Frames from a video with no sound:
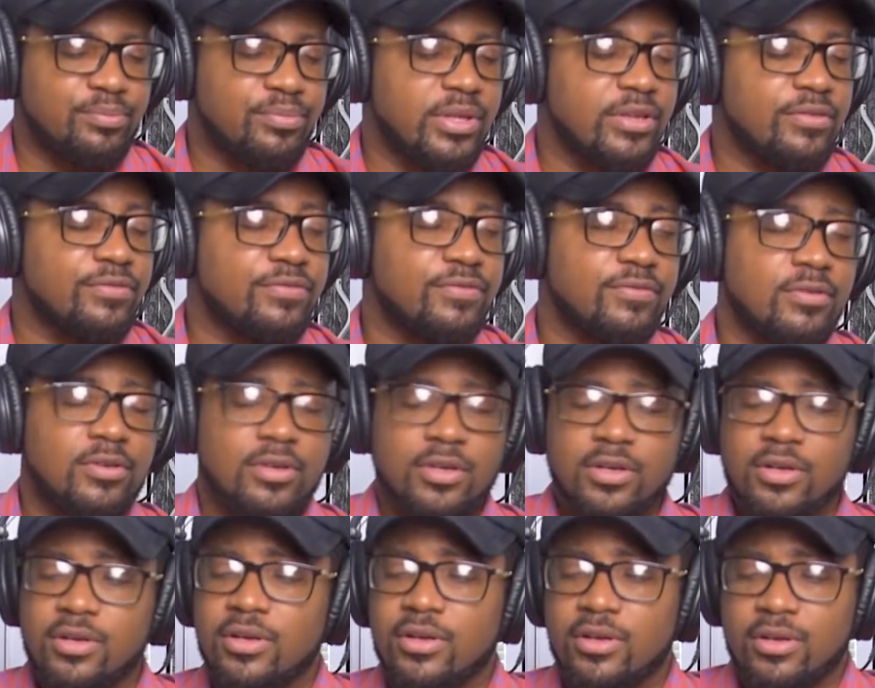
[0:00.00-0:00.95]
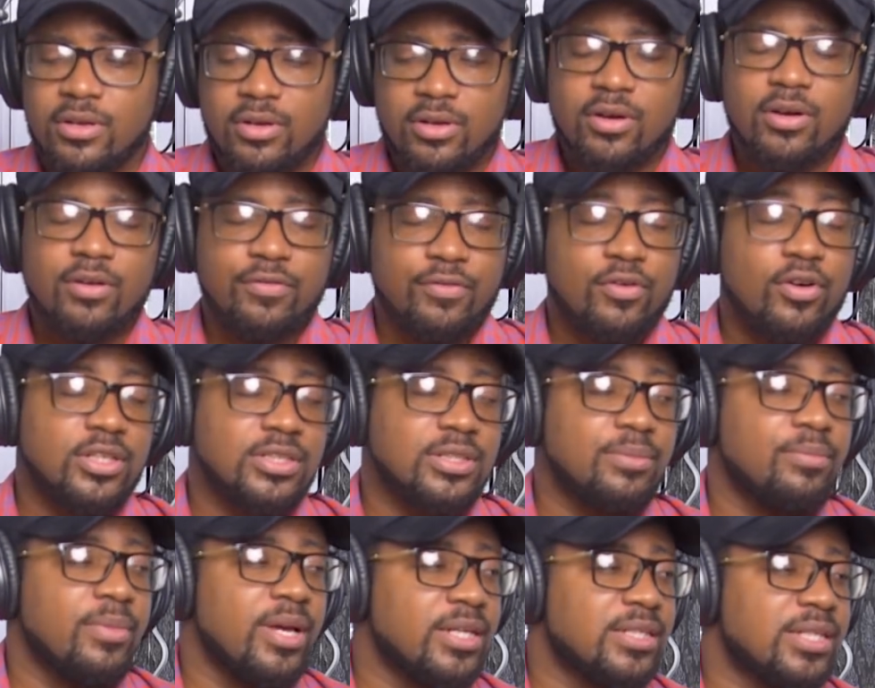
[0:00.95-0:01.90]
Beef, of course,
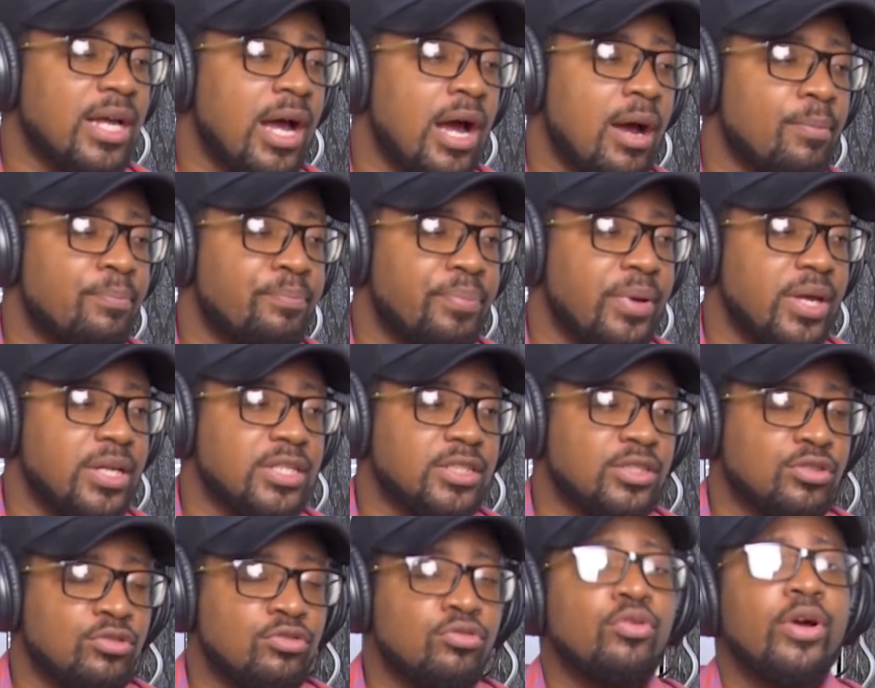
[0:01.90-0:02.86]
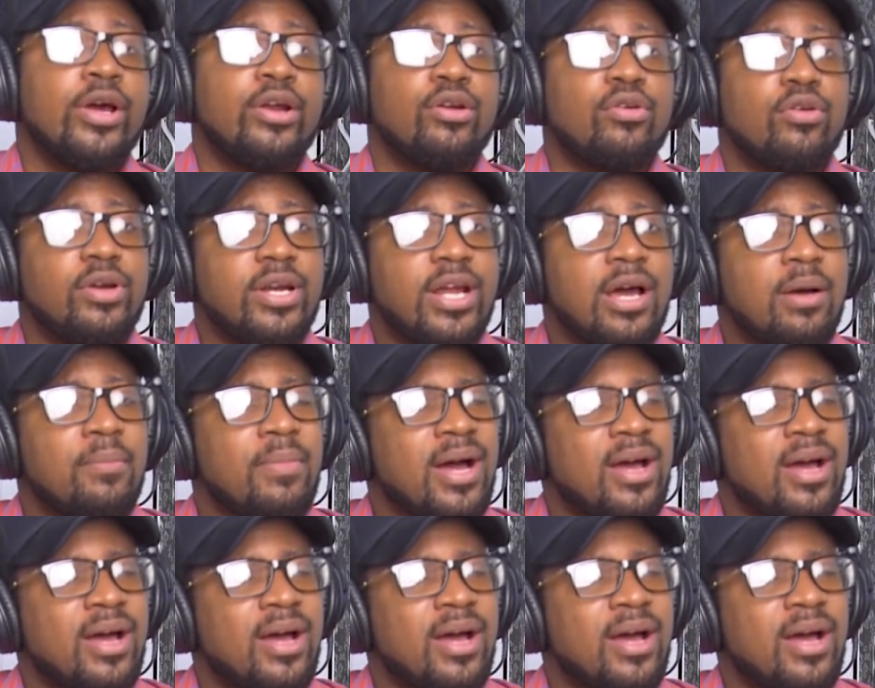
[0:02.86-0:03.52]
it makes our pages grow and all that.